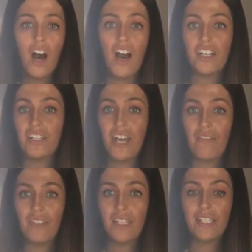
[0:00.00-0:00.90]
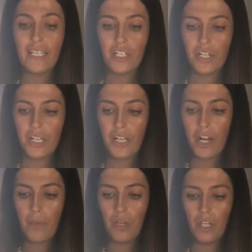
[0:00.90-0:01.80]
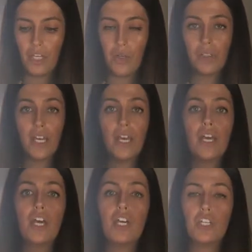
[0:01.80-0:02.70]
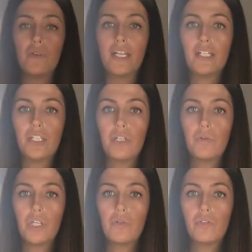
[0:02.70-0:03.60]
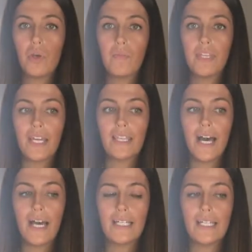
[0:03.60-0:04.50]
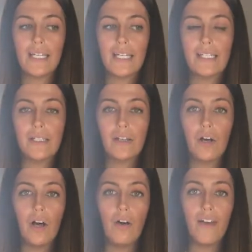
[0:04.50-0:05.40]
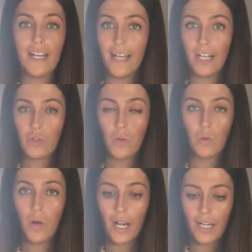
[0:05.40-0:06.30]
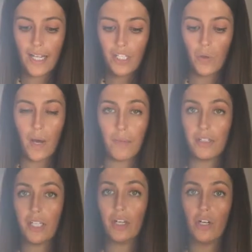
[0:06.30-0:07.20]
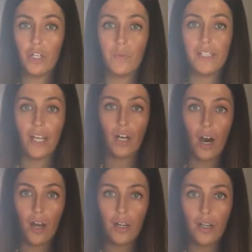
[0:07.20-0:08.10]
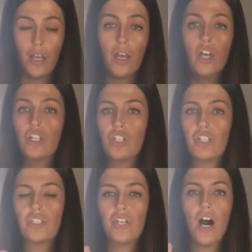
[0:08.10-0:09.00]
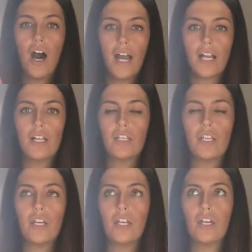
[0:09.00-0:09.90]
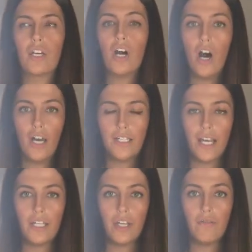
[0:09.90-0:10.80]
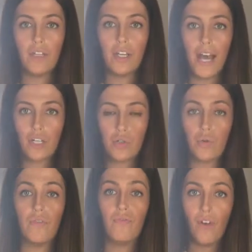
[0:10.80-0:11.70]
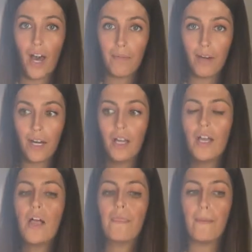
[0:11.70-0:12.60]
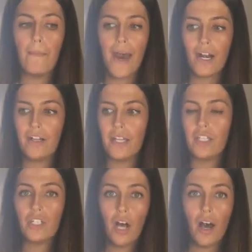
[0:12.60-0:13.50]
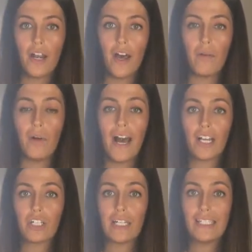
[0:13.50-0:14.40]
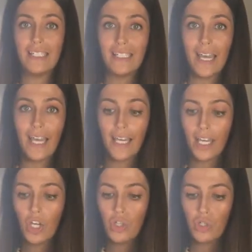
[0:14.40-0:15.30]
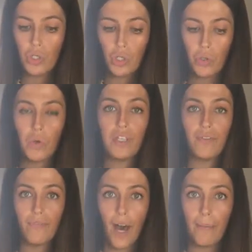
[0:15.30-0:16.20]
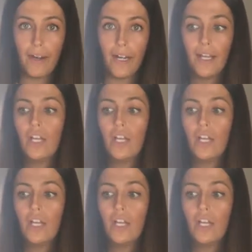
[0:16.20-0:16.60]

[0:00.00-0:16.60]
I just have this t-shirt here that I'm going to use. You need to use something that is of a natural quality, so I'm using 100% cotton. Just the higher the content of the natural fibre, the better that the tie-dye will actually stick to the fibre.